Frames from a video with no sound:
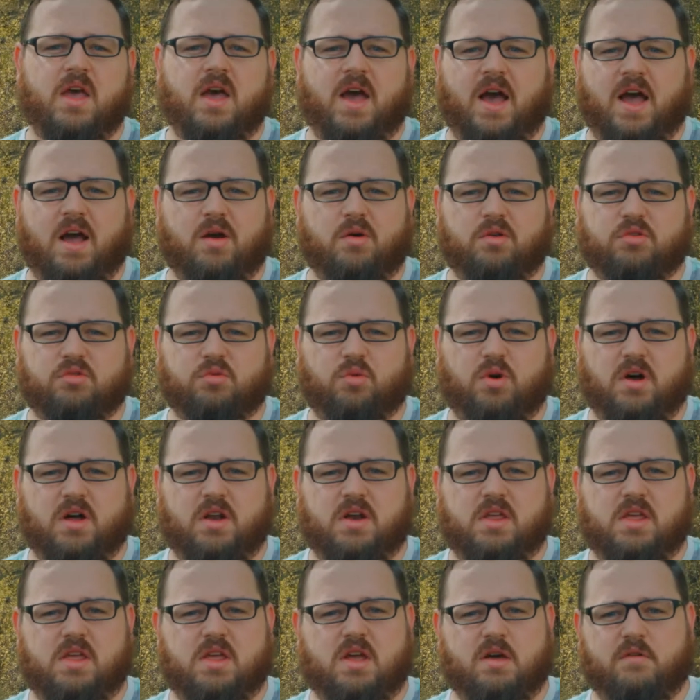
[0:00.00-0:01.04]
I was
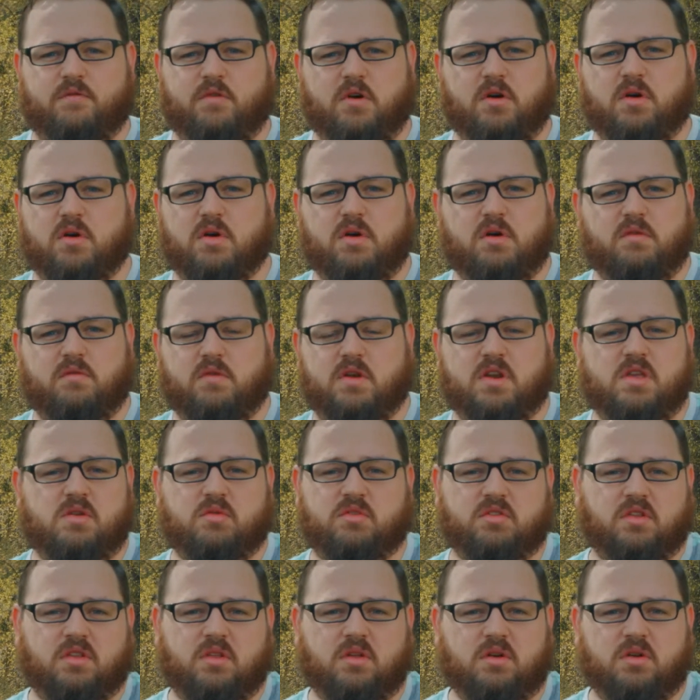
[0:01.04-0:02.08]
wanting a photo of when he
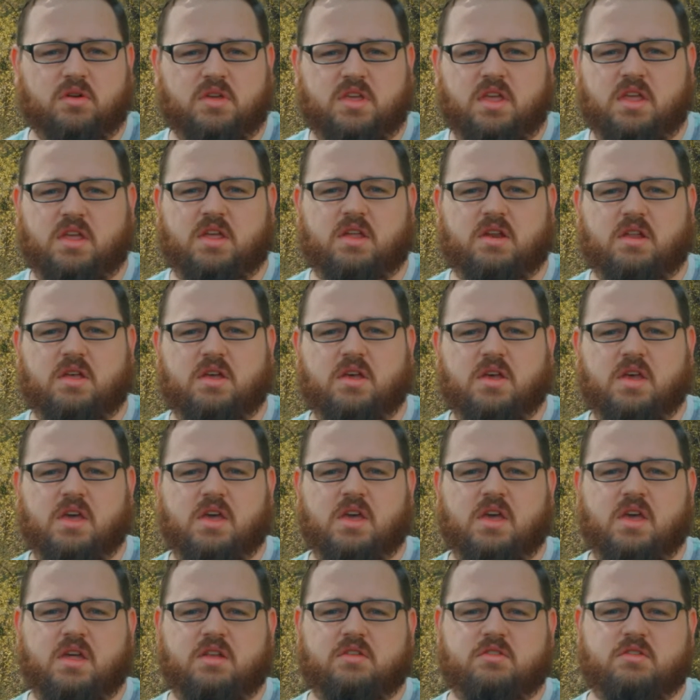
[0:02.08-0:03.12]
was a little kid
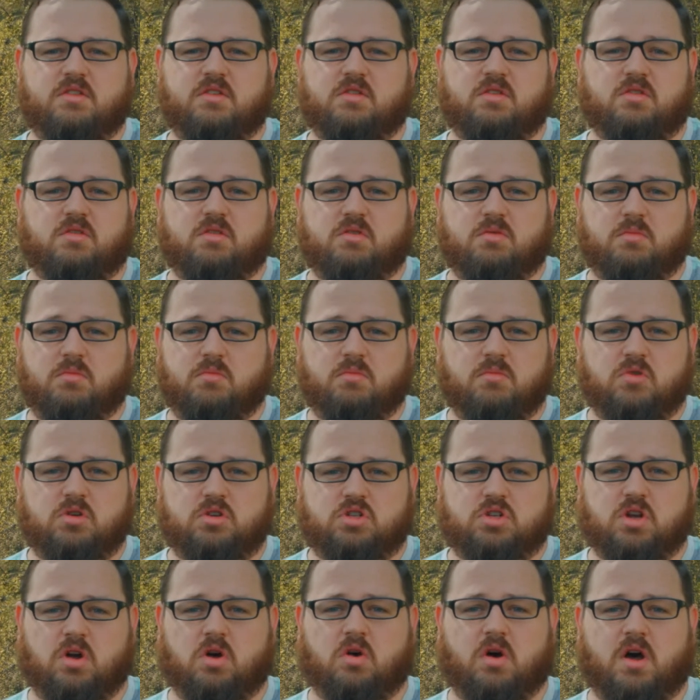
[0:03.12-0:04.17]
to
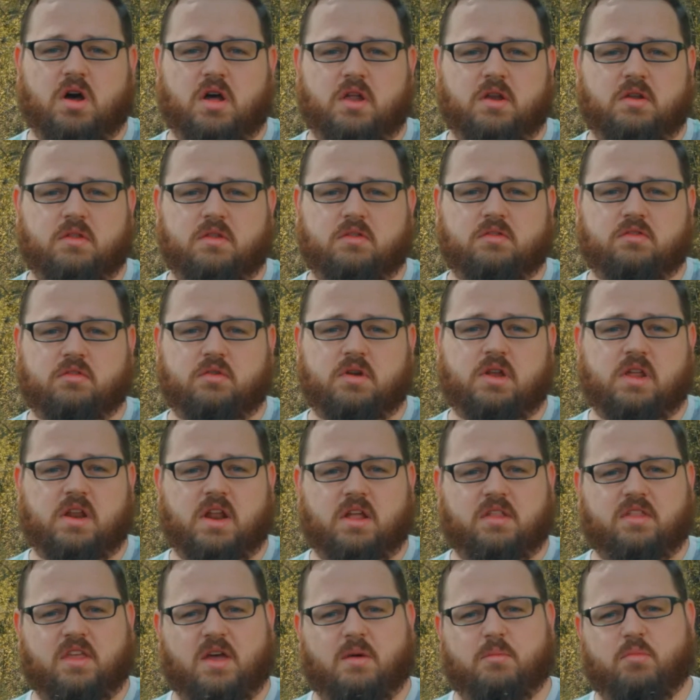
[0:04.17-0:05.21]
show on the screen
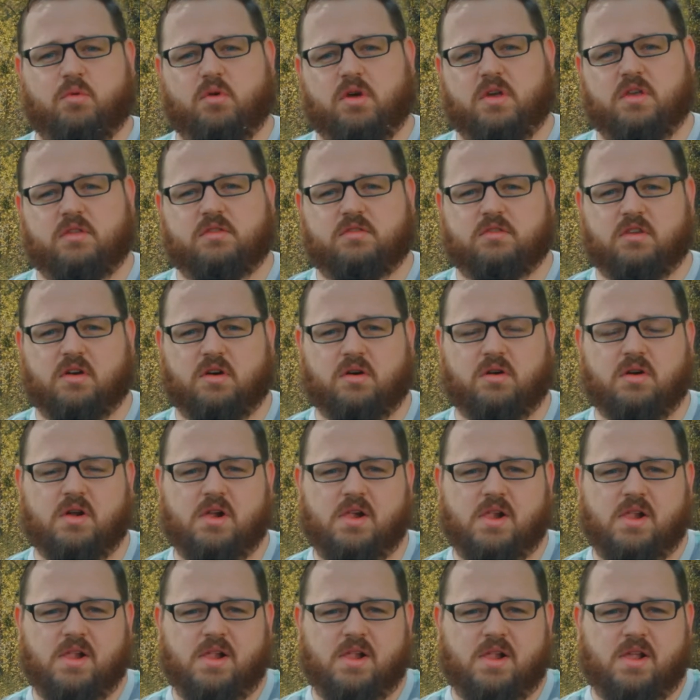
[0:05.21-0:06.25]
at that point. So
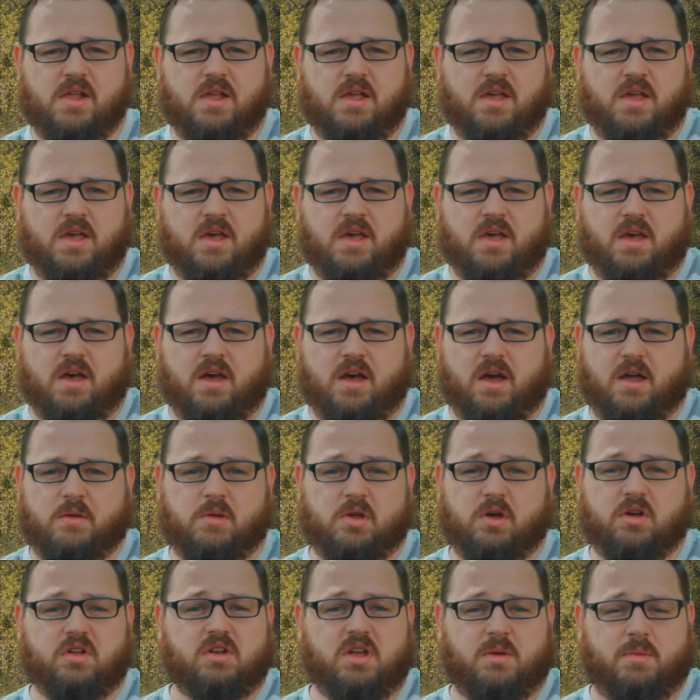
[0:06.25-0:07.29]
I
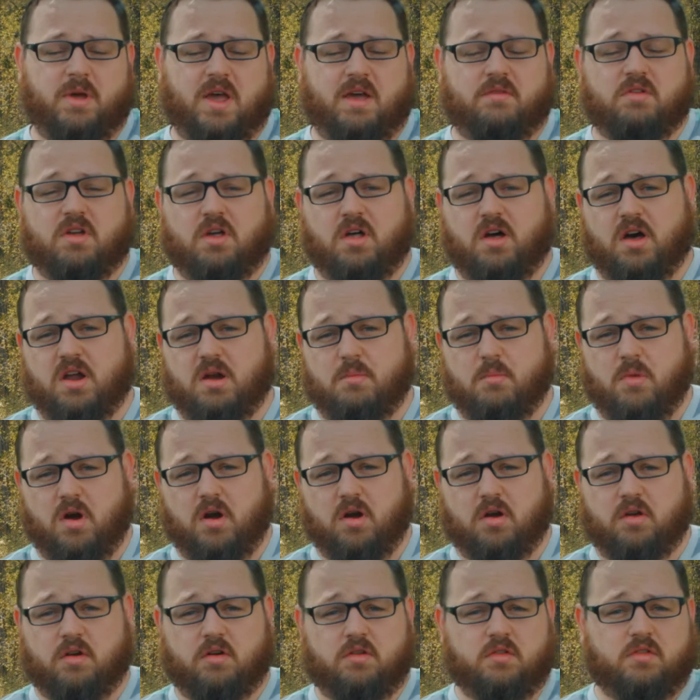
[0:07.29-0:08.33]
mean, you'll end up having a lot of
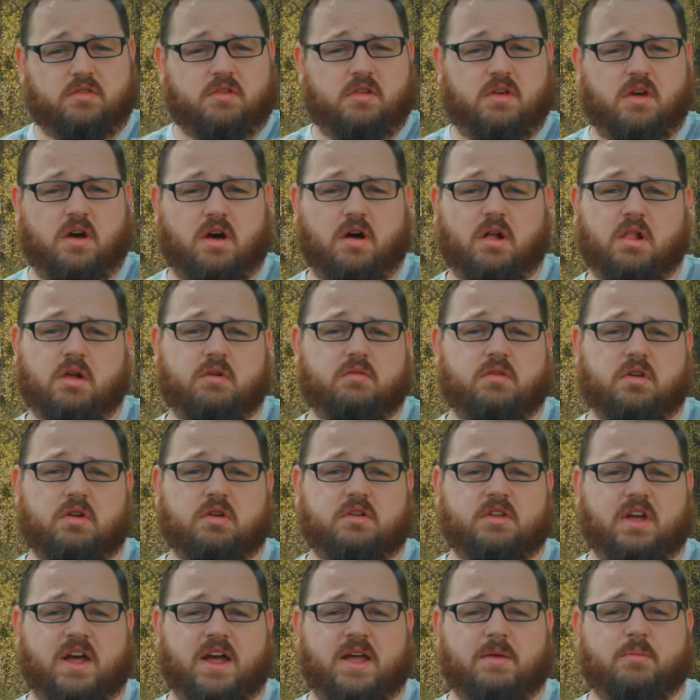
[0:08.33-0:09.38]
markers all over
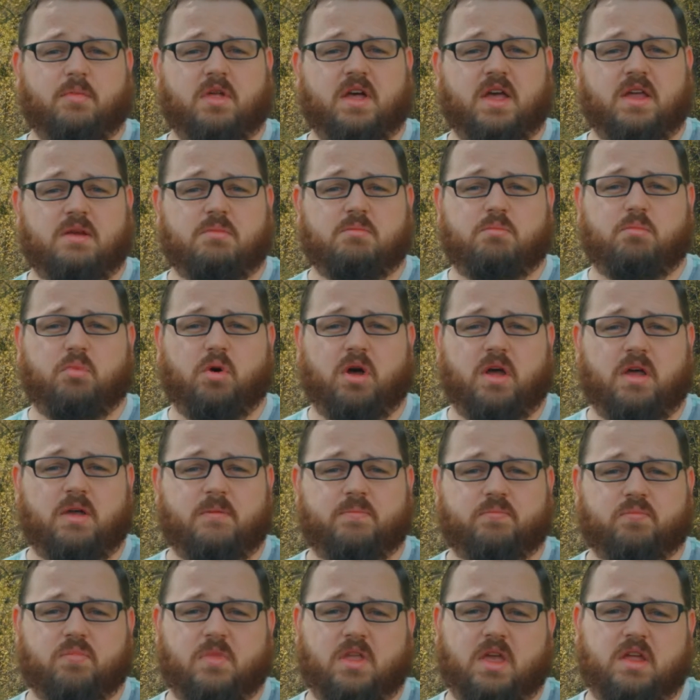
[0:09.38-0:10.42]
your timeline, but
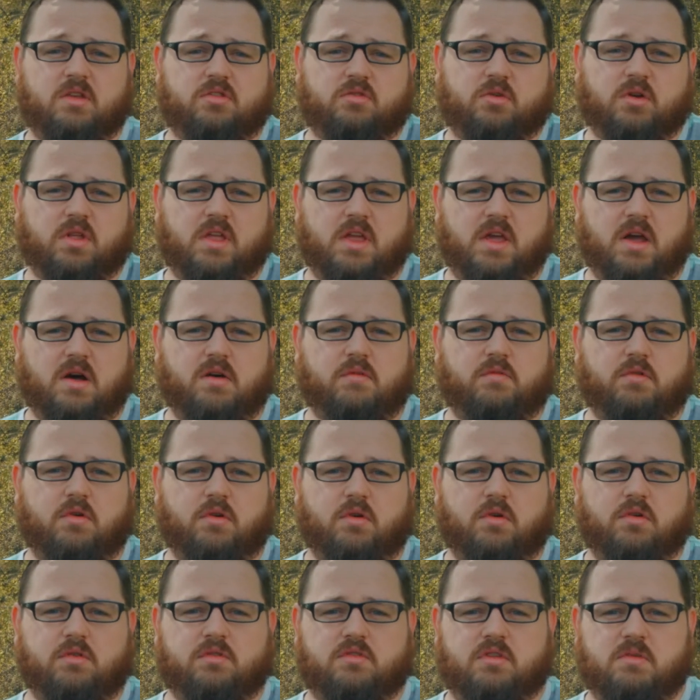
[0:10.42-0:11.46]
it's really
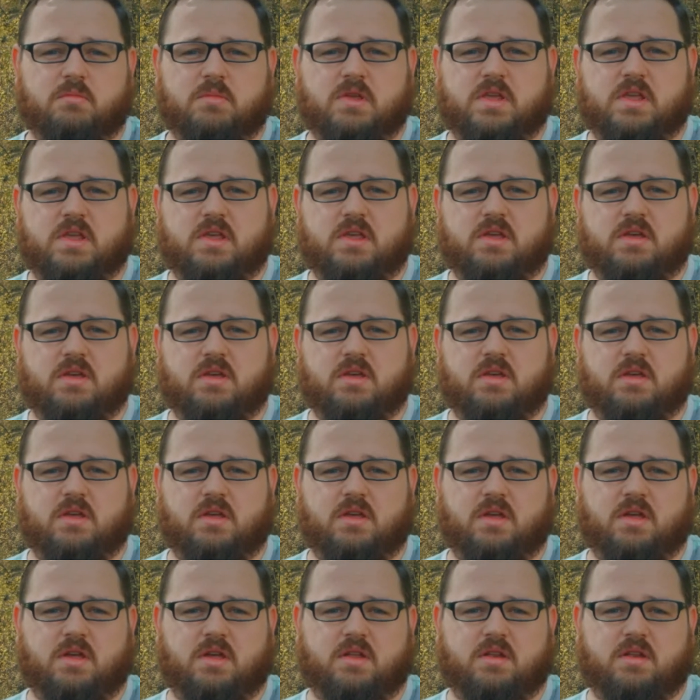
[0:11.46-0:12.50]
helpful to me,
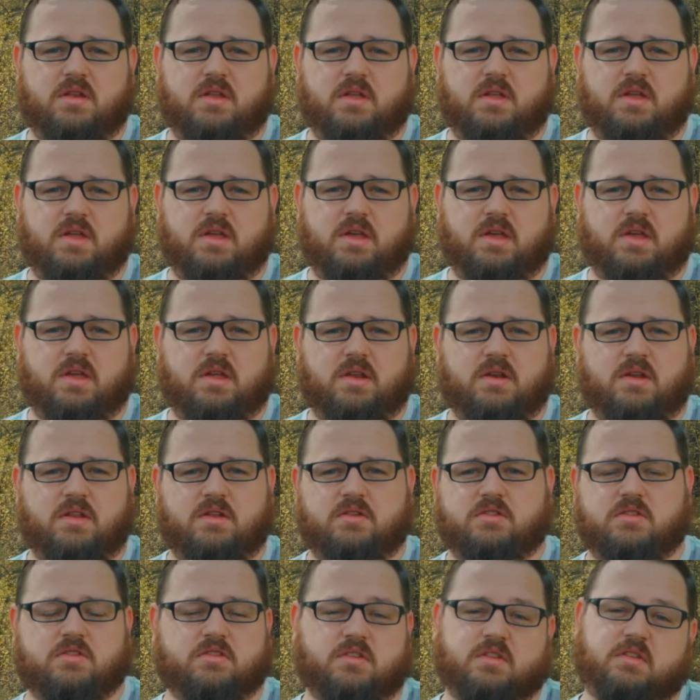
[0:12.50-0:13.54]
and
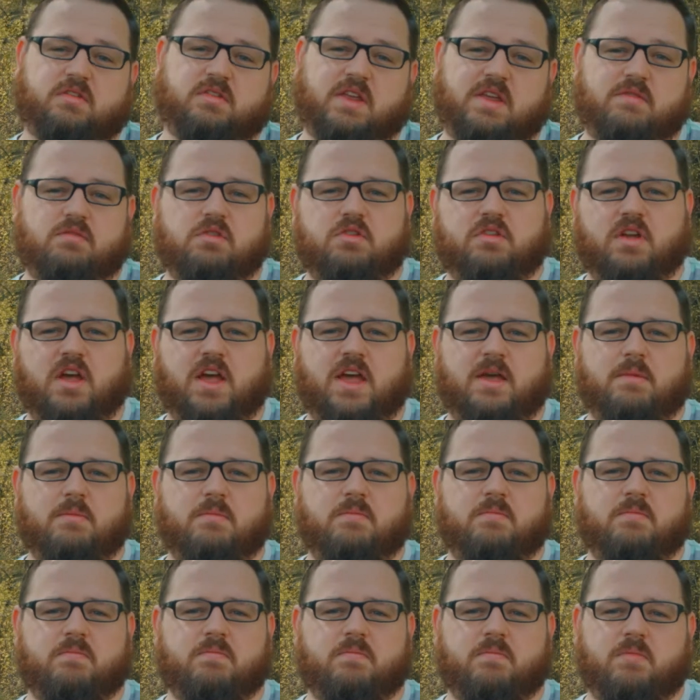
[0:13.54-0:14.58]
it's just going to save you
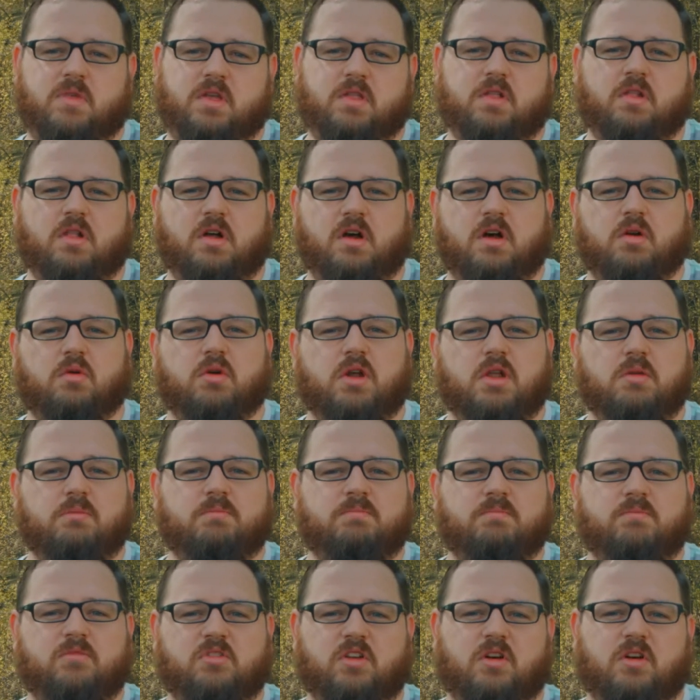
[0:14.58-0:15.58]
time in the long run.